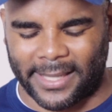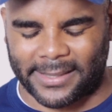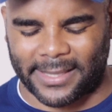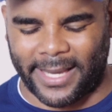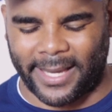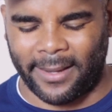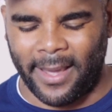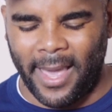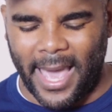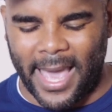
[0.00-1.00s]
listening
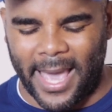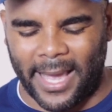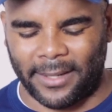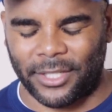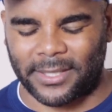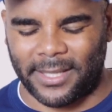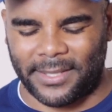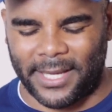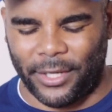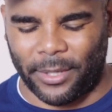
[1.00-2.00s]
and just
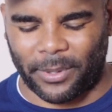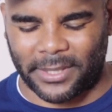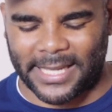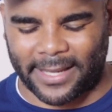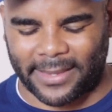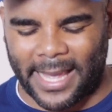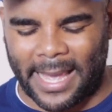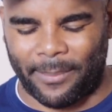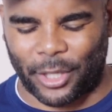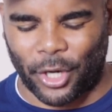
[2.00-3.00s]
continue to protect
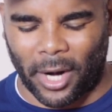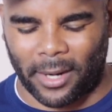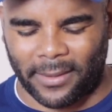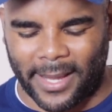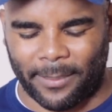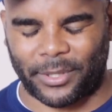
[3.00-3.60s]
them and guard them,